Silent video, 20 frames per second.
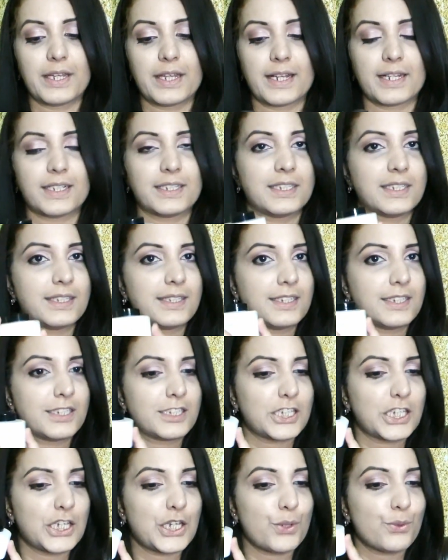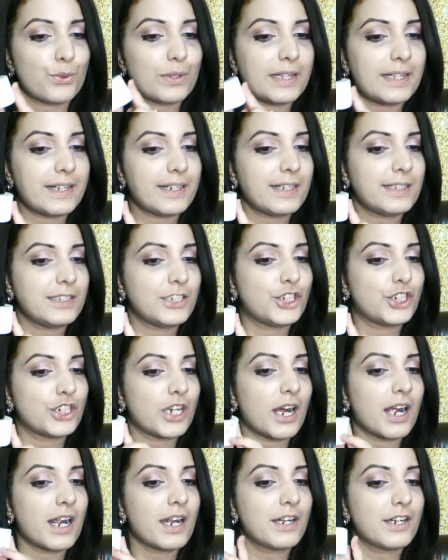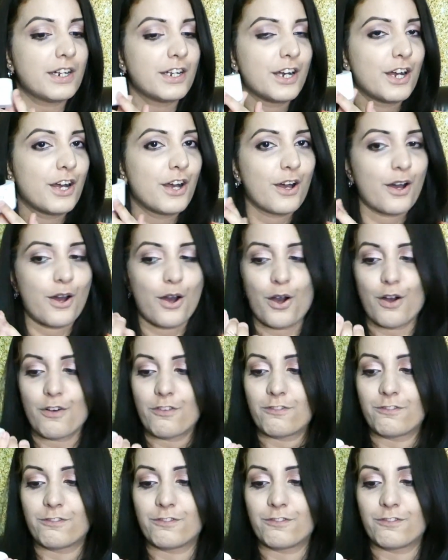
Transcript: Yes, this cute little jar of